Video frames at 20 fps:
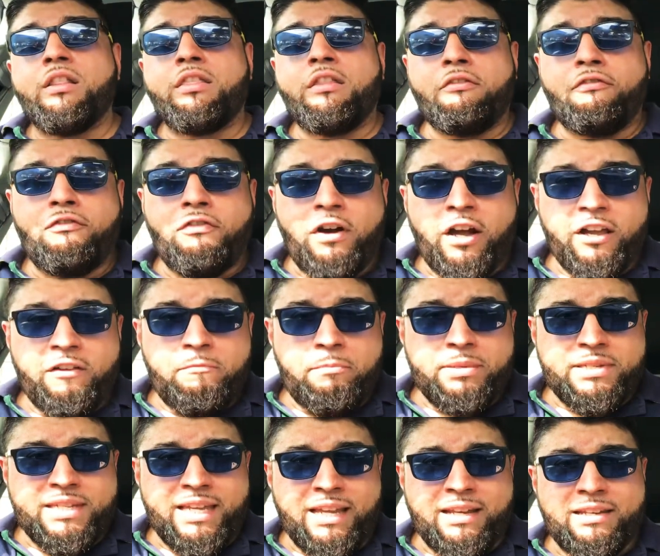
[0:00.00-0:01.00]
The
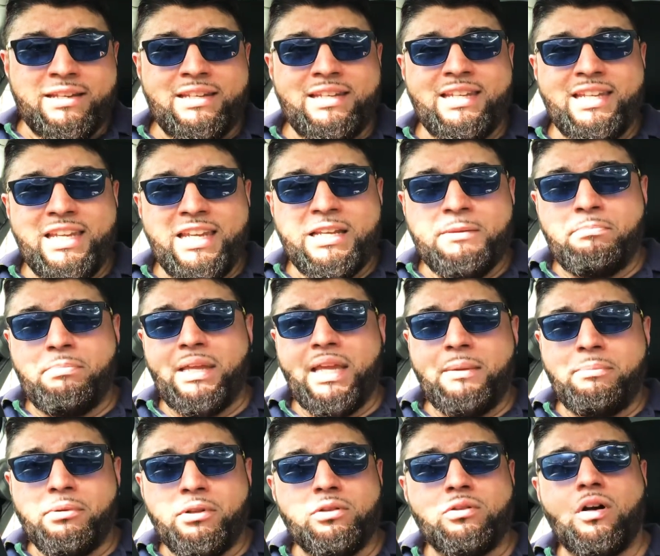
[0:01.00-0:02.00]
5% need
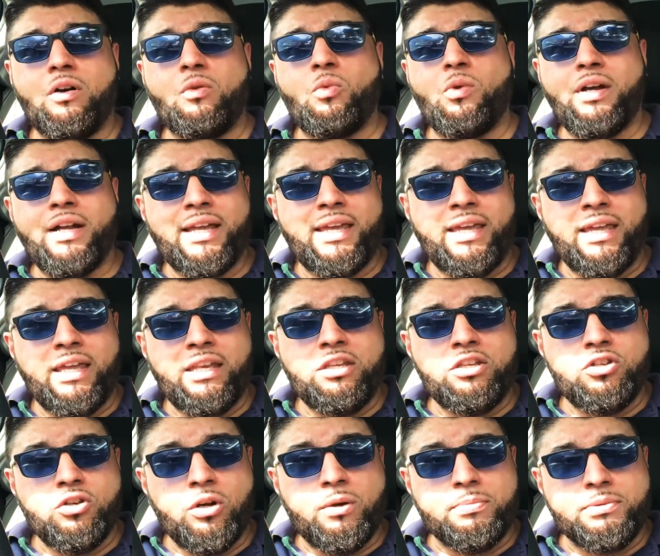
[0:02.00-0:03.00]
people who are working
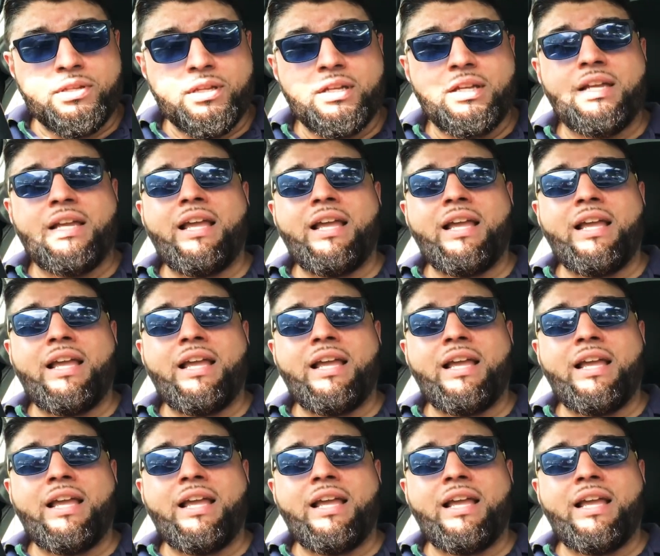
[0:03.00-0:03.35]
in jobs